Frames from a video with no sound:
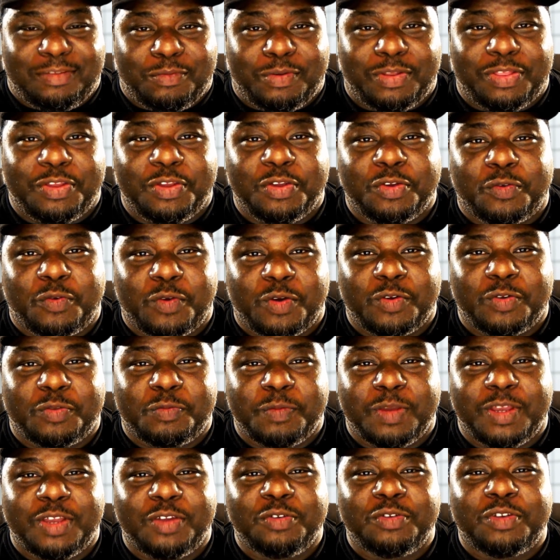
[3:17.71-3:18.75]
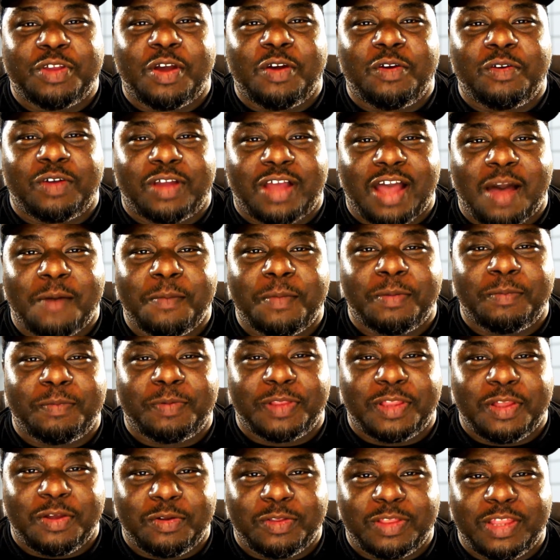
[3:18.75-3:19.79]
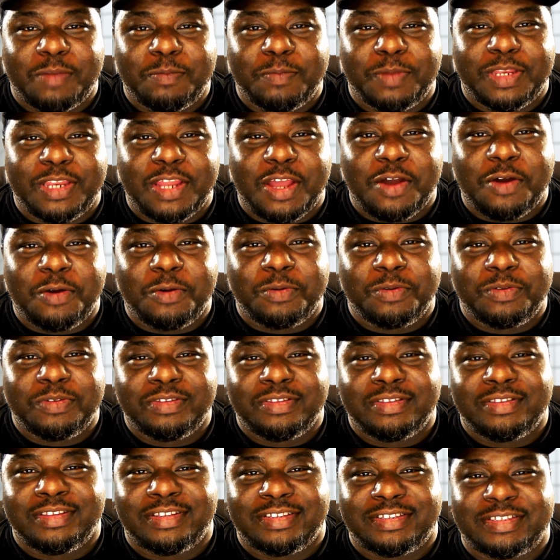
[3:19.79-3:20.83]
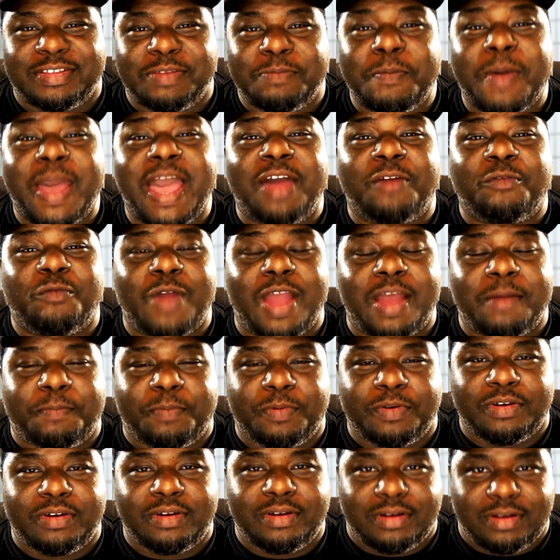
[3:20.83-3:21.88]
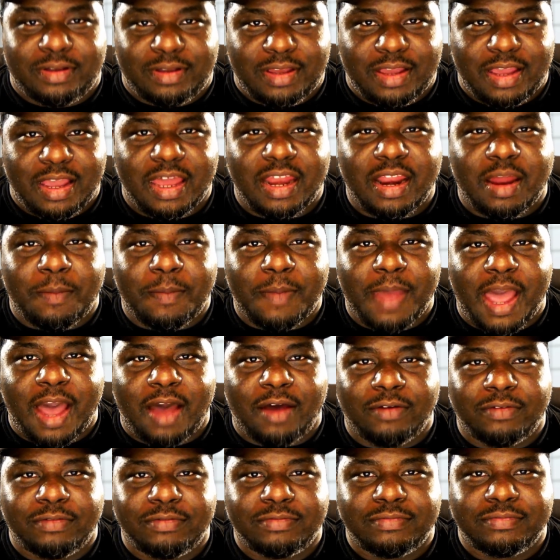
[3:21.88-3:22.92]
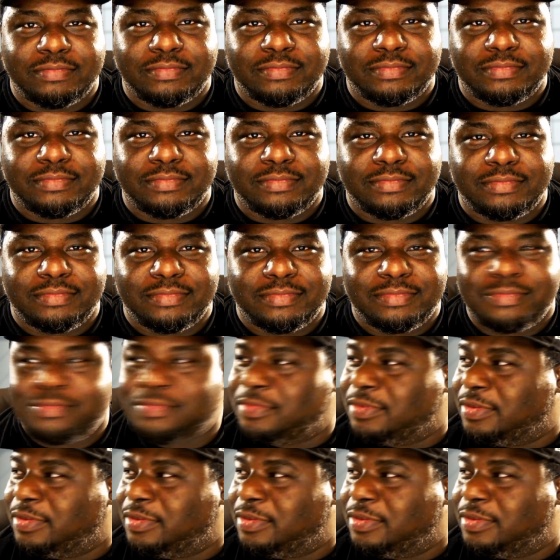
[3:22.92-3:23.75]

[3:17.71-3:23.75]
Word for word: Whether you agree with me or you don't, comment below and let me know. This is The Madd Rapper, and I'm out. Get out of there.